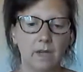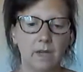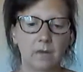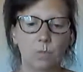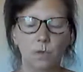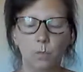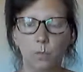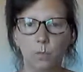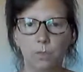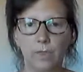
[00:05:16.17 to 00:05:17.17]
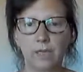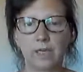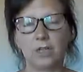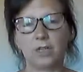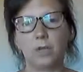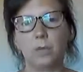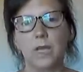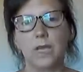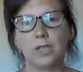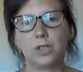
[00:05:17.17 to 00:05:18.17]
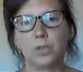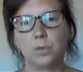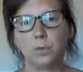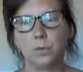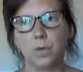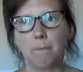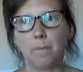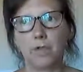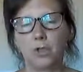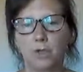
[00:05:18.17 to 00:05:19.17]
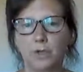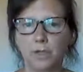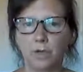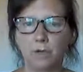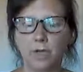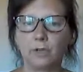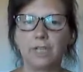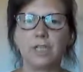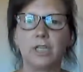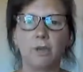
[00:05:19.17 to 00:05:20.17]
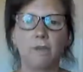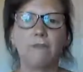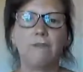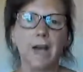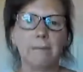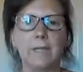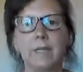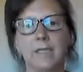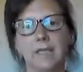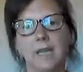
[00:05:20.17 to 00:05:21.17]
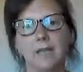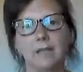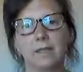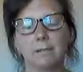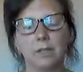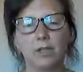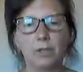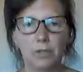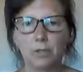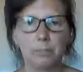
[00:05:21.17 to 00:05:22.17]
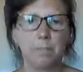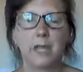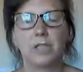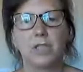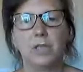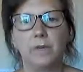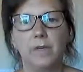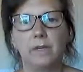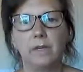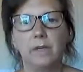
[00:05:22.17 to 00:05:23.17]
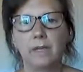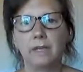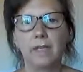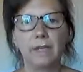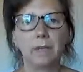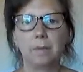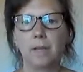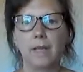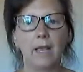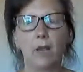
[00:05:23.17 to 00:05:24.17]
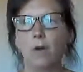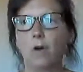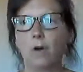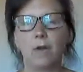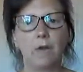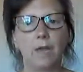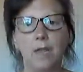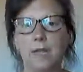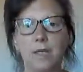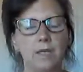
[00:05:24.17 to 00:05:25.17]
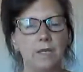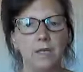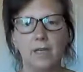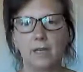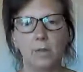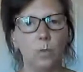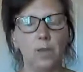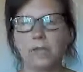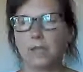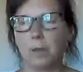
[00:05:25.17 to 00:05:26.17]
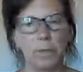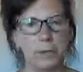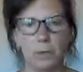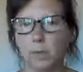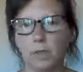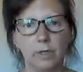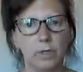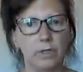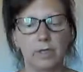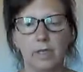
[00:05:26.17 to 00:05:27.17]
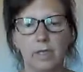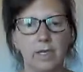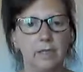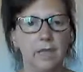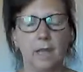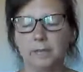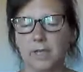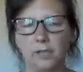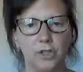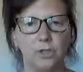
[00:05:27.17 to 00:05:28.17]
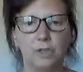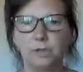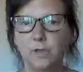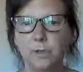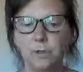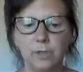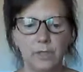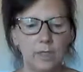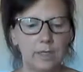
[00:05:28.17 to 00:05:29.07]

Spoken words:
And the one thing you can do is to make sure that you're increasing your fiber intake, because your gut bacteria, they play a lot in the way that your body works. They help digest your food,